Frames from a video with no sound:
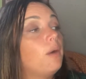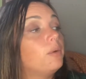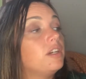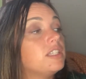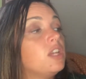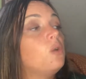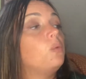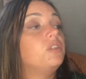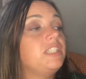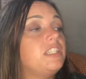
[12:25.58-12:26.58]
works,
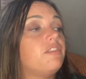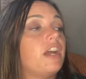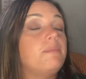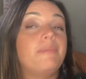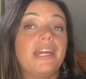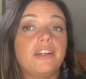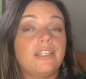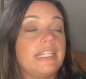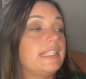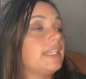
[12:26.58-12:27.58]
we'll need to find
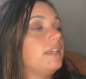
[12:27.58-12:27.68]
berries